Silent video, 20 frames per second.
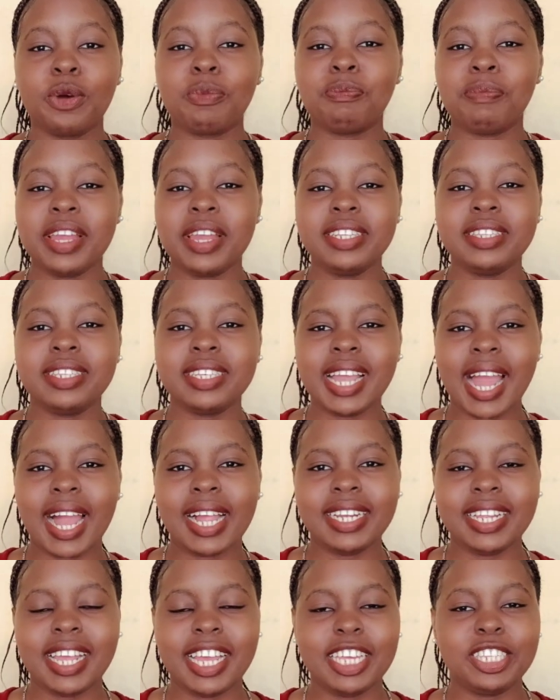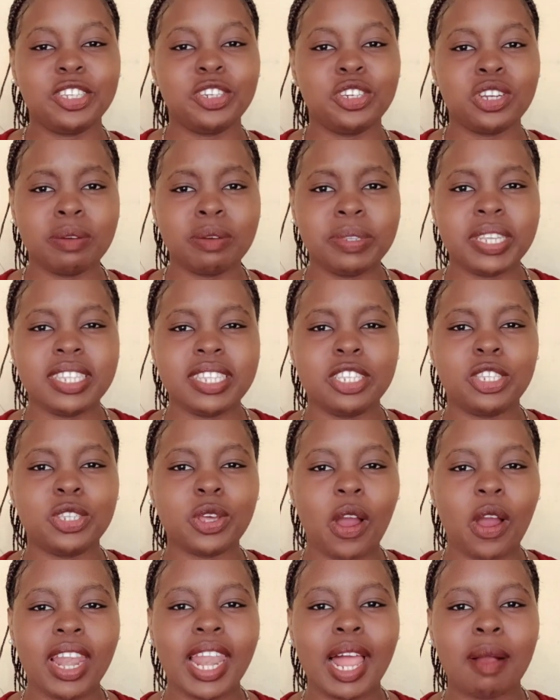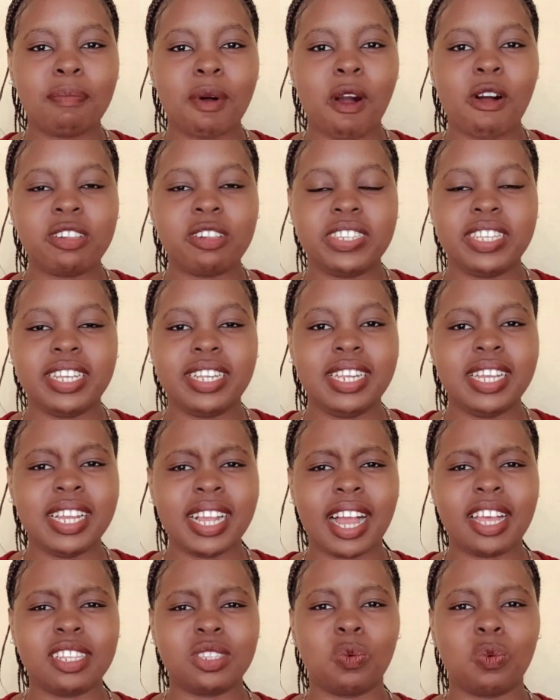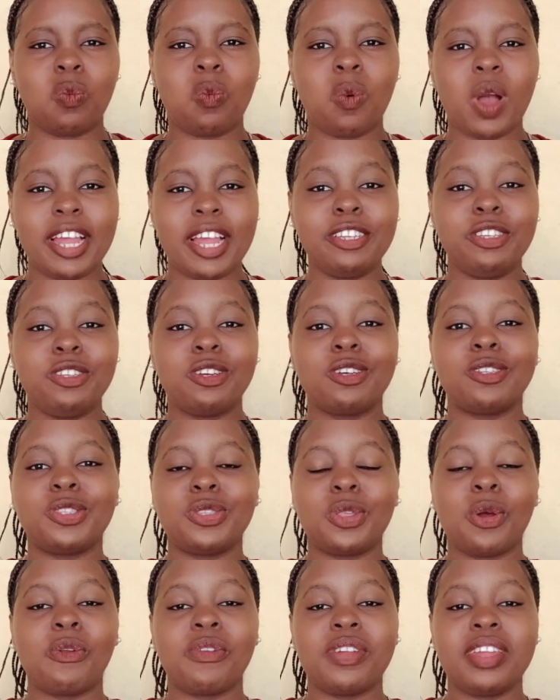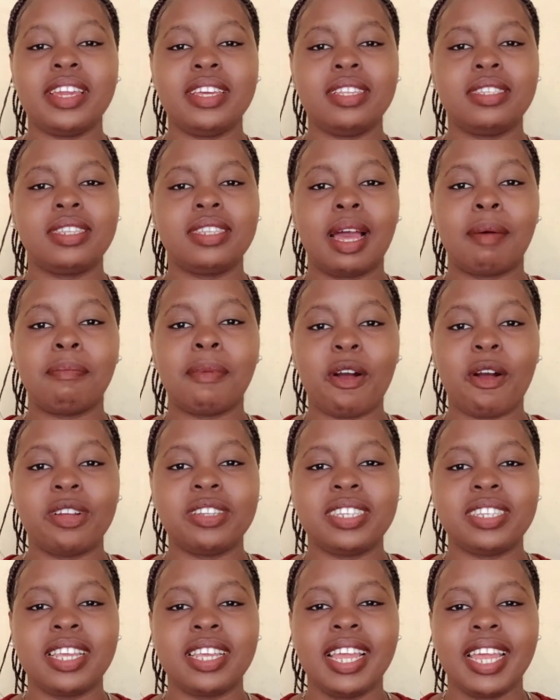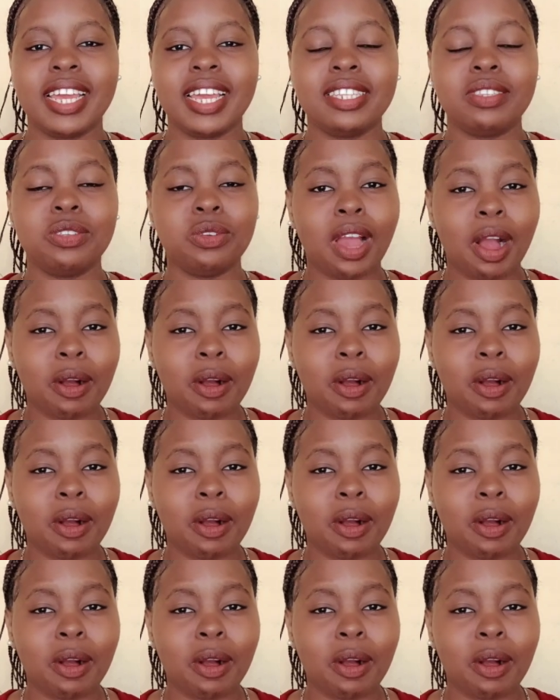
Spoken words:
basically, a synopsis is all about telling us what your story is about. Like